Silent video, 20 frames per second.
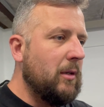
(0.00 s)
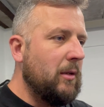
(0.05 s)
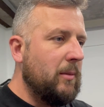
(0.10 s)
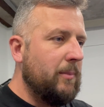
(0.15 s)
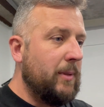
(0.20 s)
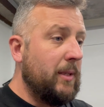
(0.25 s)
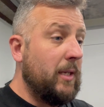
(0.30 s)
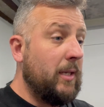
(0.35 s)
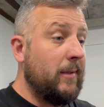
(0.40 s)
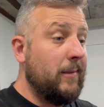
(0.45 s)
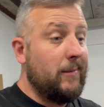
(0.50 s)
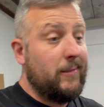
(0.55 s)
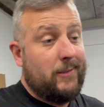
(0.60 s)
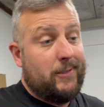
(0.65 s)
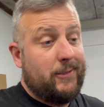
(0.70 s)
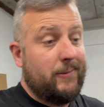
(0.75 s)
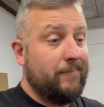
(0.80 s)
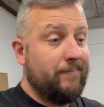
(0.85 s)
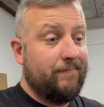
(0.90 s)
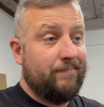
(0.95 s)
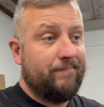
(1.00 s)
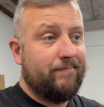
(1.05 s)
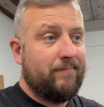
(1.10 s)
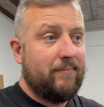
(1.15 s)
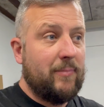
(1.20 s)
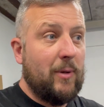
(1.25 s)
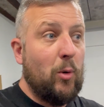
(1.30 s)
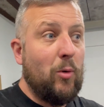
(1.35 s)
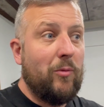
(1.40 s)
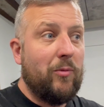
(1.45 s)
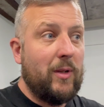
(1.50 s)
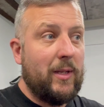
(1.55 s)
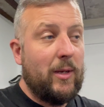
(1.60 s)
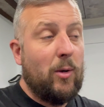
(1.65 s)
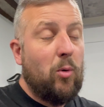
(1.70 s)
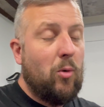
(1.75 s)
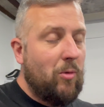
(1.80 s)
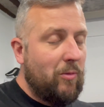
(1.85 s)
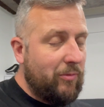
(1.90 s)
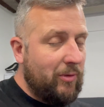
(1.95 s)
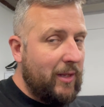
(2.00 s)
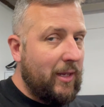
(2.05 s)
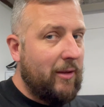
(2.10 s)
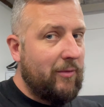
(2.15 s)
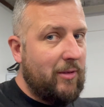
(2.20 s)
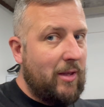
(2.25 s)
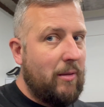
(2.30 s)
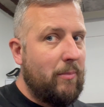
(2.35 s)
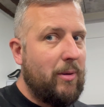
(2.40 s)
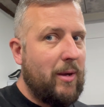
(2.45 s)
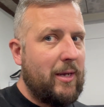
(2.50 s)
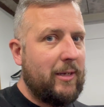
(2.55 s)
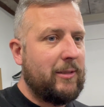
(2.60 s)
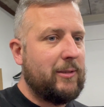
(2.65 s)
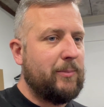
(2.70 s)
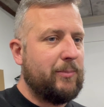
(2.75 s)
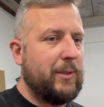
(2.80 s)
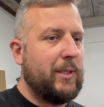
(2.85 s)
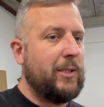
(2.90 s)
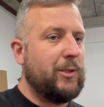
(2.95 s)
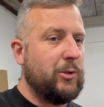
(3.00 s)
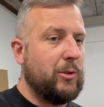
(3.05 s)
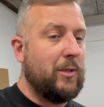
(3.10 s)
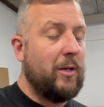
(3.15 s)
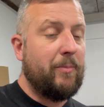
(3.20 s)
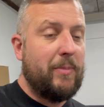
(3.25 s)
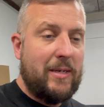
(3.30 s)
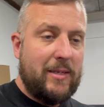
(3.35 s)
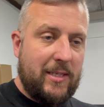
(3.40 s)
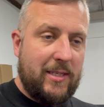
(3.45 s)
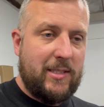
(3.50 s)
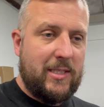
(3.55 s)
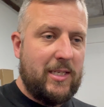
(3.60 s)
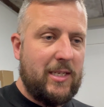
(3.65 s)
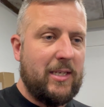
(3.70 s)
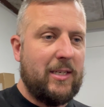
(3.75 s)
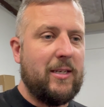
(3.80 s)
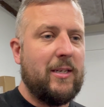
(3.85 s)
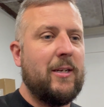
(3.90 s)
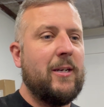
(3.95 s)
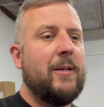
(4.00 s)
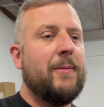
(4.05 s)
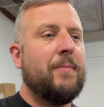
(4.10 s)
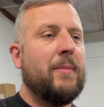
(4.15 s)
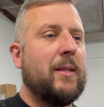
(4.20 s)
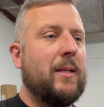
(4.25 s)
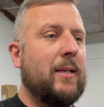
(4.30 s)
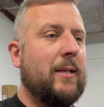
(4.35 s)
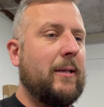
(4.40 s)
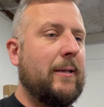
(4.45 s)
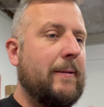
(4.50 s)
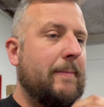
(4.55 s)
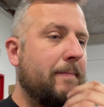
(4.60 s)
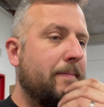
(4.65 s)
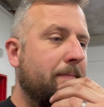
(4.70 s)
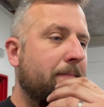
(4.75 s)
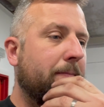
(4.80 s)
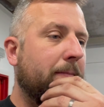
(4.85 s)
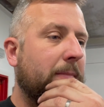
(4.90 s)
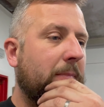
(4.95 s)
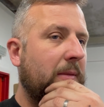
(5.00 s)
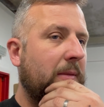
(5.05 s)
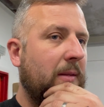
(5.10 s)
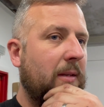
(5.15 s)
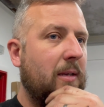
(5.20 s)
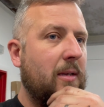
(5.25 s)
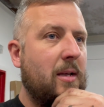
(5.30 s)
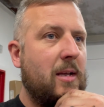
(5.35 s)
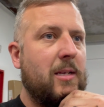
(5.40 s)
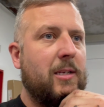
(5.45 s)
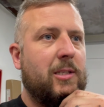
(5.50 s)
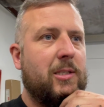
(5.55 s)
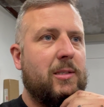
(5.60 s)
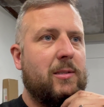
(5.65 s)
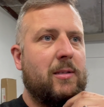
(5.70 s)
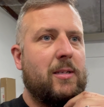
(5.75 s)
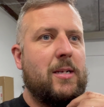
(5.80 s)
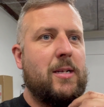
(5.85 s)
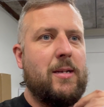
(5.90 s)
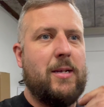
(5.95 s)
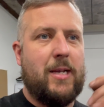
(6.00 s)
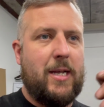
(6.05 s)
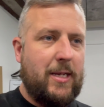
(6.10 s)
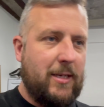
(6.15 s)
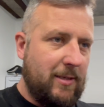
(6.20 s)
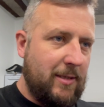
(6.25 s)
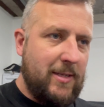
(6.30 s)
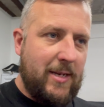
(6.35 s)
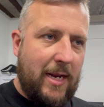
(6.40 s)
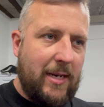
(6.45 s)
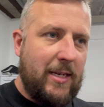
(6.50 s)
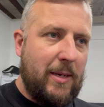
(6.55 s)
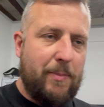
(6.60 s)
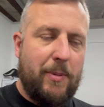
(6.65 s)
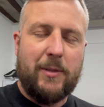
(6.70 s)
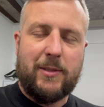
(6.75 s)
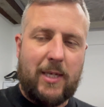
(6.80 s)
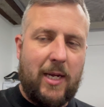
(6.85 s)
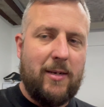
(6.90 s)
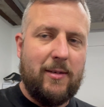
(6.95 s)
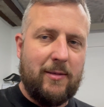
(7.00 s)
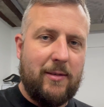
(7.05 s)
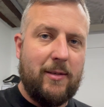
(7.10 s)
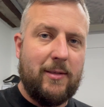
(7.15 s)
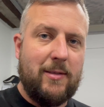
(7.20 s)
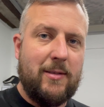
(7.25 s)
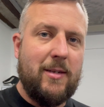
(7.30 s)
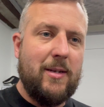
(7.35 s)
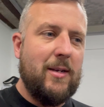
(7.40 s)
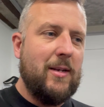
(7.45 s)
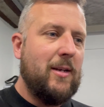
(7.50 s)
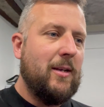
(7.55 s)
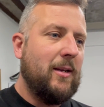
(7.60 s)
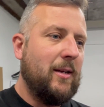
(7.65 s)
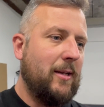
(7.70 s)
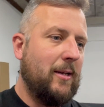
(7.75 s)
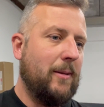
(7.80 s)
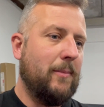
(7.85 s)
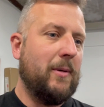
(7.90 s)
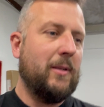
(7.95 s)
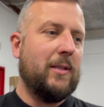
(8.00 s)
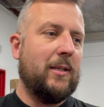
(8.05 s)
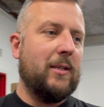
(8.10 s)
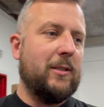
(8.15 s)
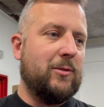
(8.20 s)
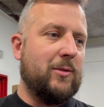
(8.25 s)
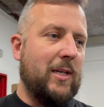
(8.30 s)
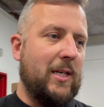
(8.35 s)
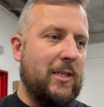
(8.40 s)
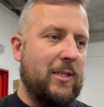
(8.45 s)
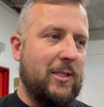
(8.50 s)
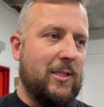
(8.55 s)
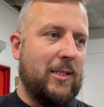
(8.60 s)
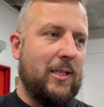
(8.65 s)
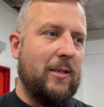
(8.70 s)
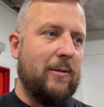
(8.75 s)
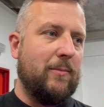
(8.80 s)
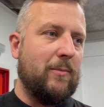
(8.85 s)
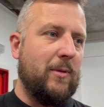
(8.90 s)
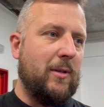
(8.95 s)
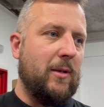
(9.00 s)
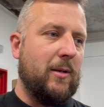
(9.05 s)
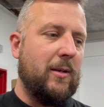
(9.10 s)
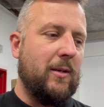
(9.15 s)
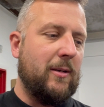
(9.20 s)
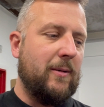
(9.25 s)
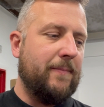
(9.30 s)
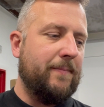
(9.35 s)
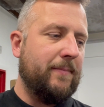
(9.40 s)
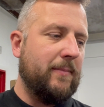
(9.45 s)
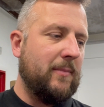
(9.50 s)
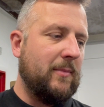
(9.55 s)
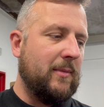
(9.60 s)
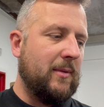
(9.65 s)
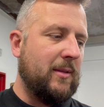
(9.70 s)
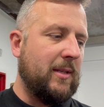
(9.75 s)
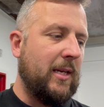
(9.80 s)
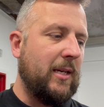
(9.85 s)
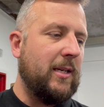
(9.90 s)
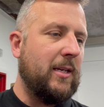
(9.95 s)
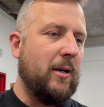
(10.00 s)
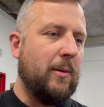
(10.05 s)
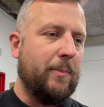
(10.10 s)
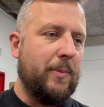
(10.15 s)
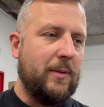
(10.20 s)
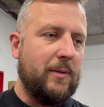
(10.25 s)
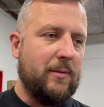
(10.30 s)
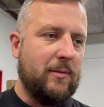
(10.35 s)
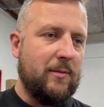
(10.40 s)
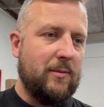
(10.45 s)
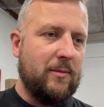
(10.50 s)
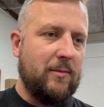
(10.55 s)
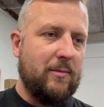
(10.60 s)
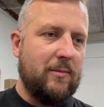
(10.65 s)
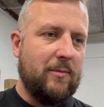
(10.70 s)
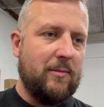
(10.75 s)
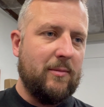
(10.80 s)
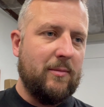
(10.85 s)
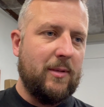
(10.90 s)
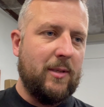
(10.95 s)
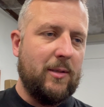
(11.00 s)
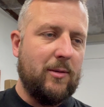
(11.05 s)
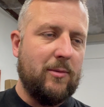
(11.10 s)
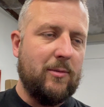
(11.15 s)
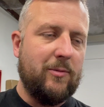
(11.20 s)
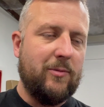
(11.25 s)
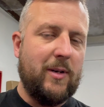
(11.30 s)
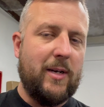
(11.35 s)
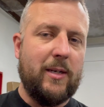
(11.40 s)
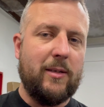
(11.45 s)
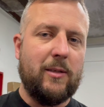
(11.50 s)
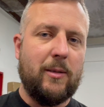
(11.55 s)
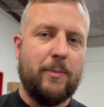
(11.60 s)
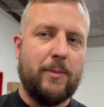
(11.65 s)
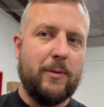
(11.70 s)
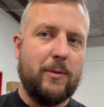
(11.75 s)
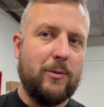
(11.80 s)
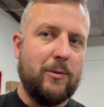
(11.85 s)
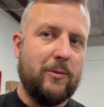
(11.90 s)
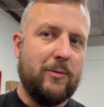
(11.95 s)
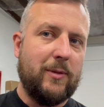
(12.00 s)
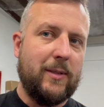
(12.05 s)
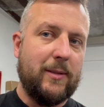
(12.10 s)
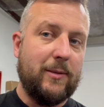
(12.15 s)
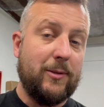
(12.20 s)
But yeah, it's hopefully have that back pretty soon. I've been to see it. It is 90% done. I think it's ready just to get tidied up and fired up and go for it.